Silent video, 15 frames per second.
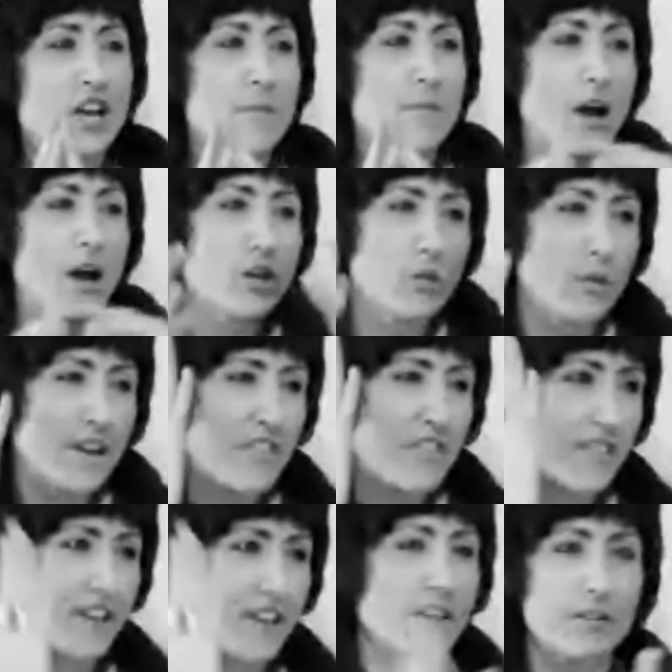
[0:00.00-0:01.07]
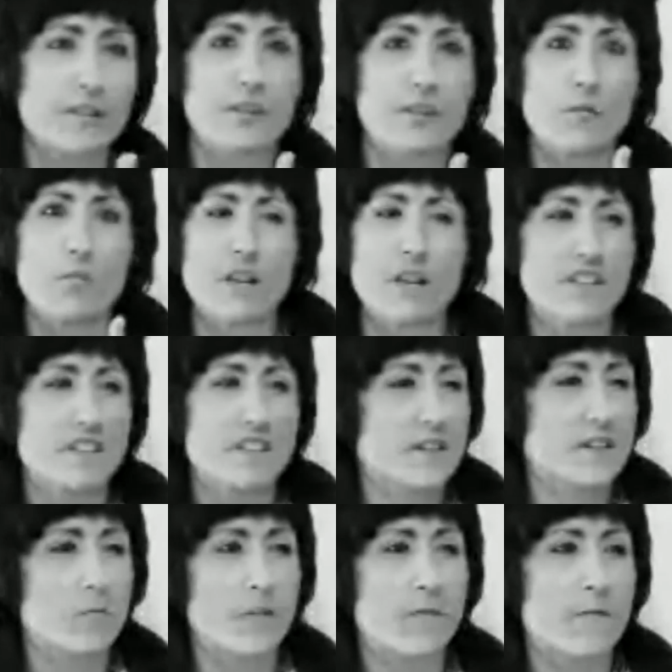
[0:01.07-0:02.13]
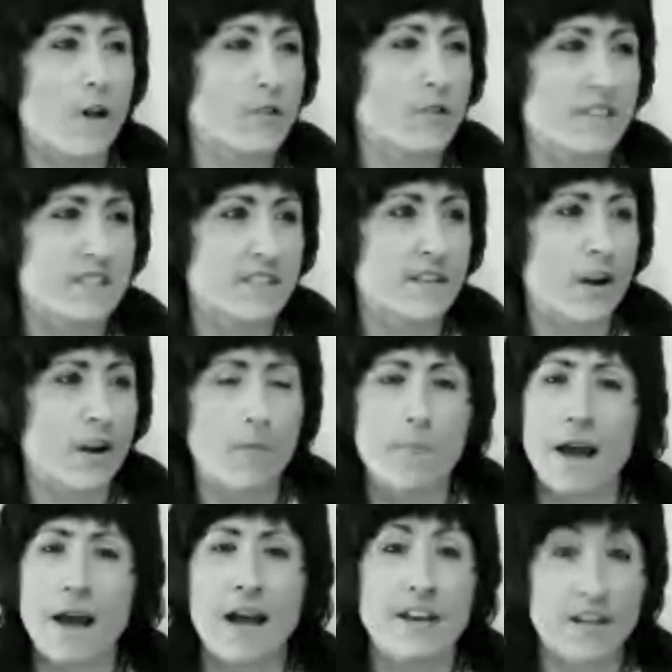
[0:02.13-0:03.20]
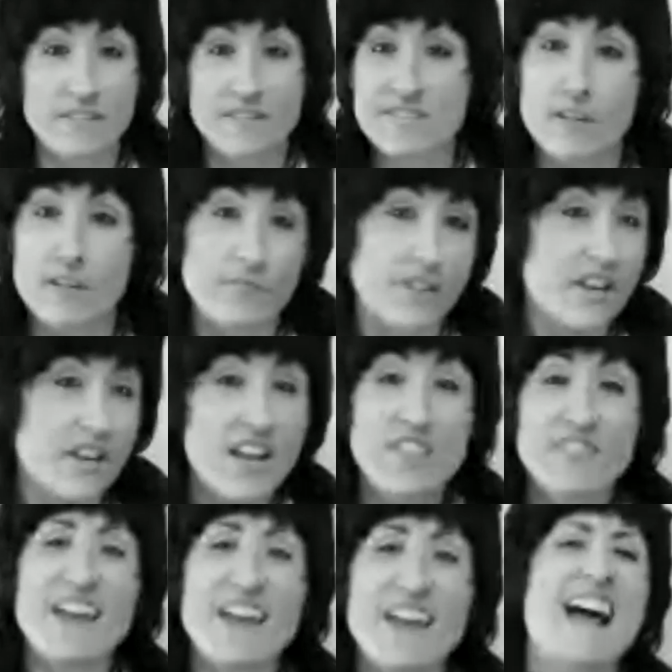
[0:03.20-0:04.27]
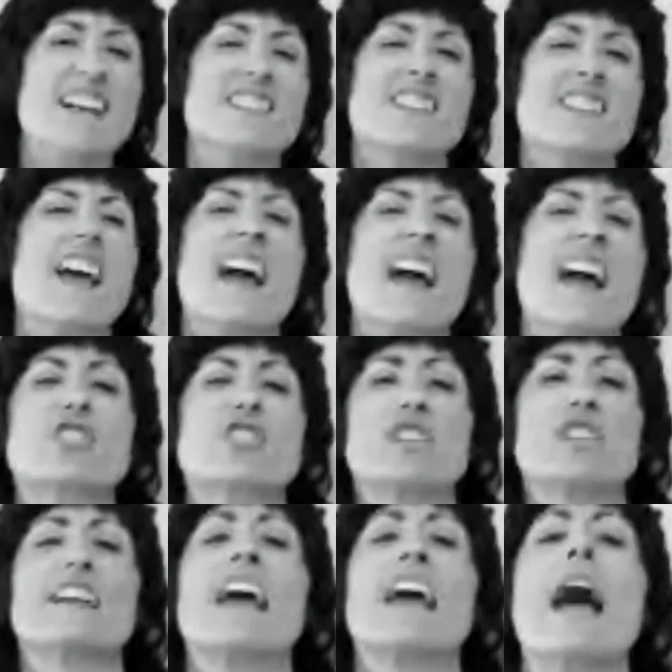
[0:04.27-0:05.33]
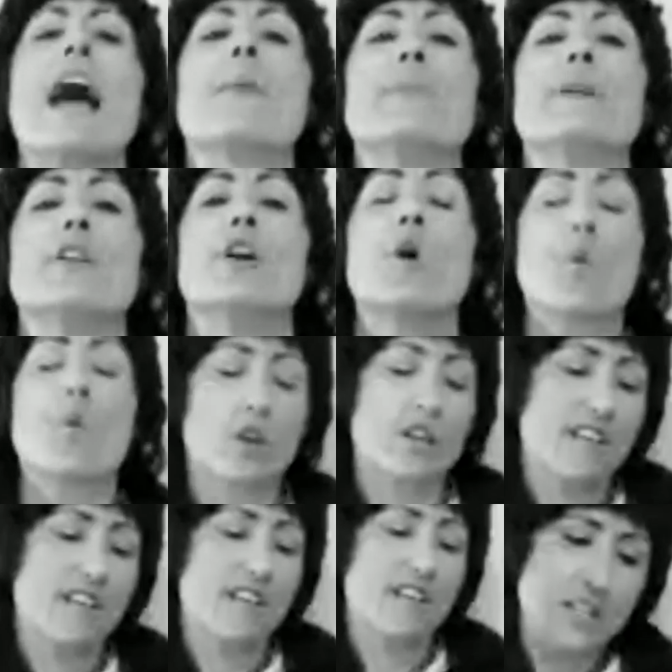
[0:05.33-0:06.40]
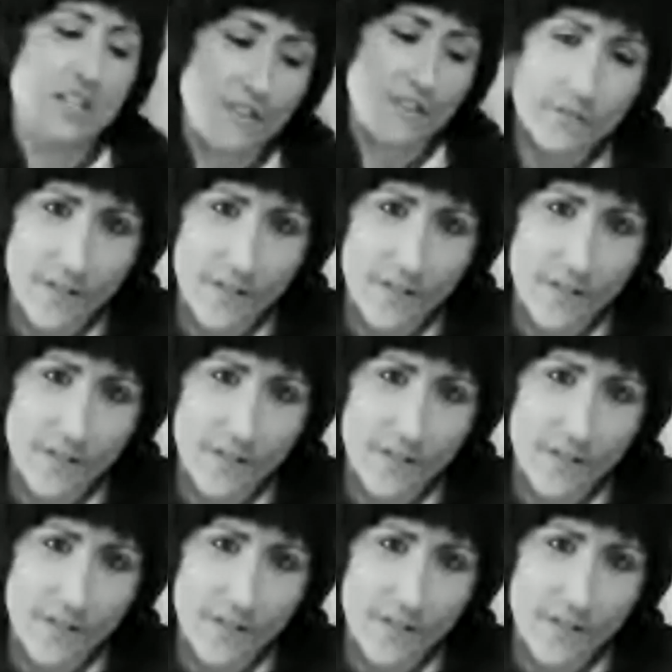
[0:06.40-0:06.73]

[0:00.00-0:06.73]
about who we think are going to win, because then we're focusing our mind on something that hasn't actually happened. We're going to deal in the